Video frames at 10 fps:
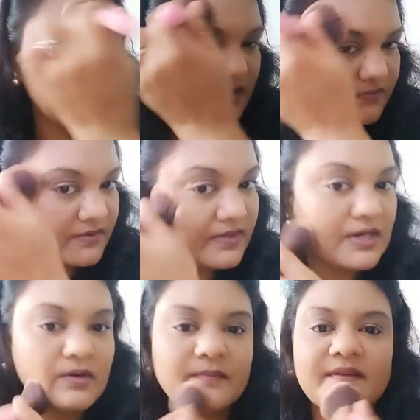everywhere
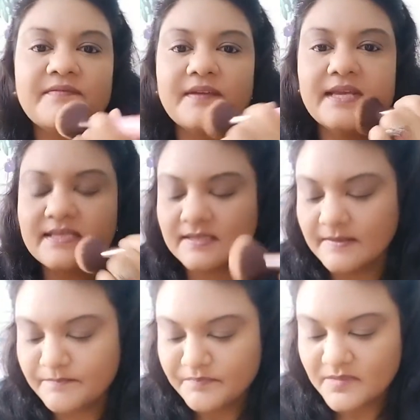on my
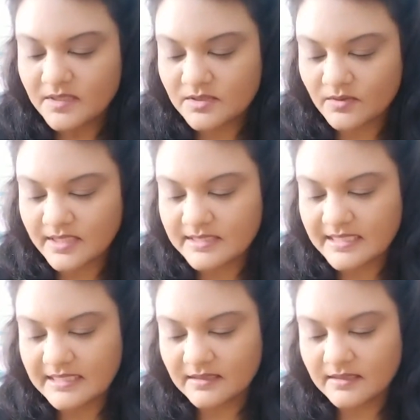face. So I
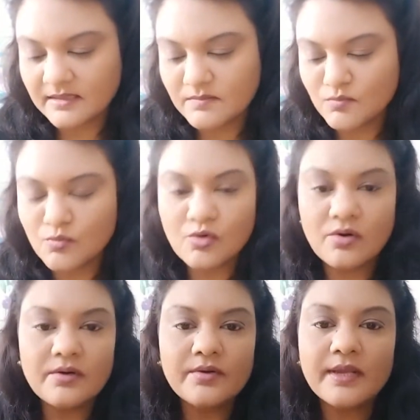take a little
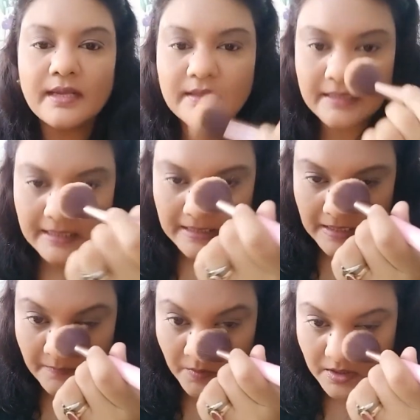more, and then I
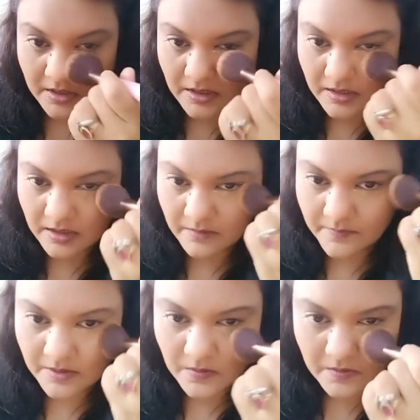put it a little
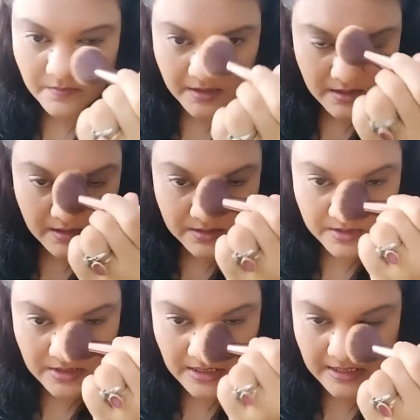bit on my under
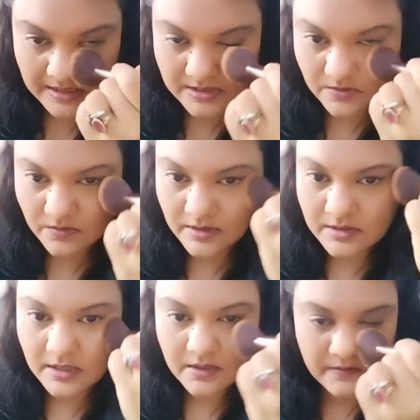eye, so it
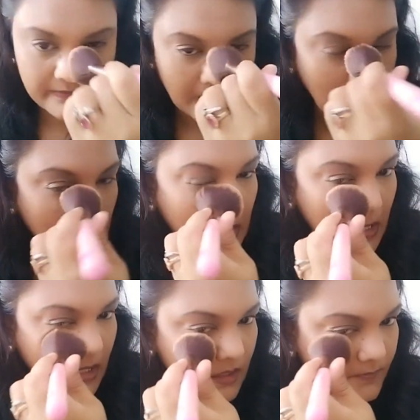kind of
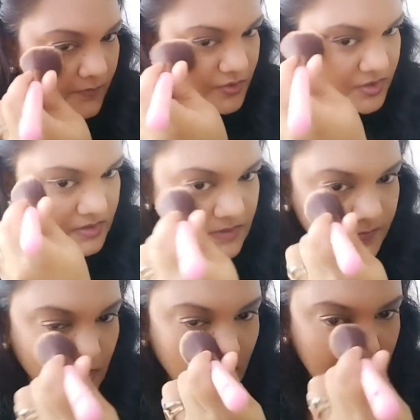pushes the
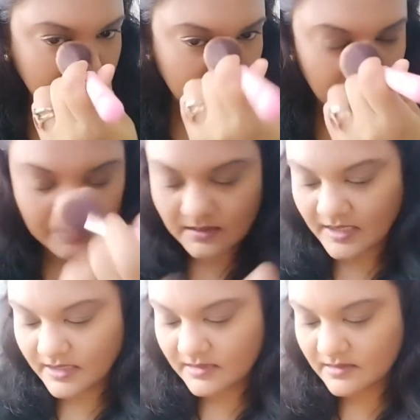product and the
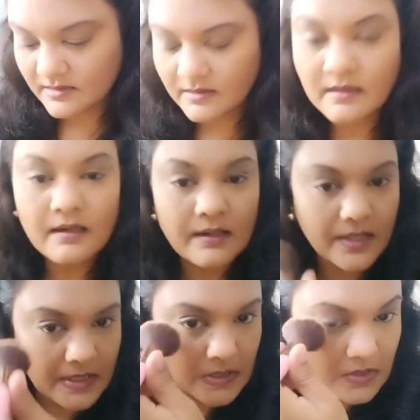lines are
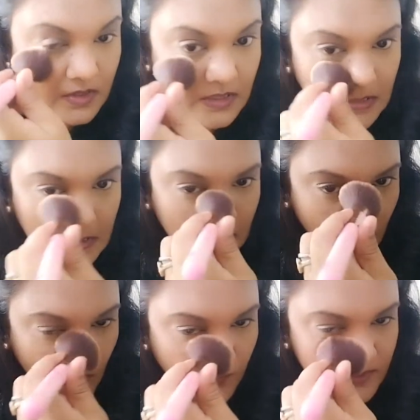not
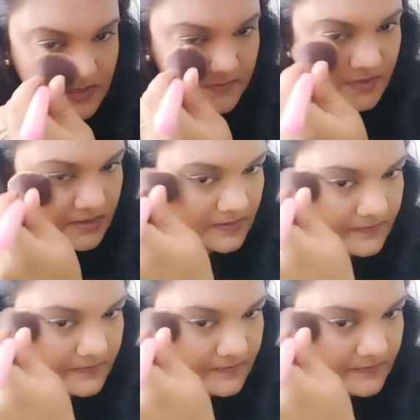visible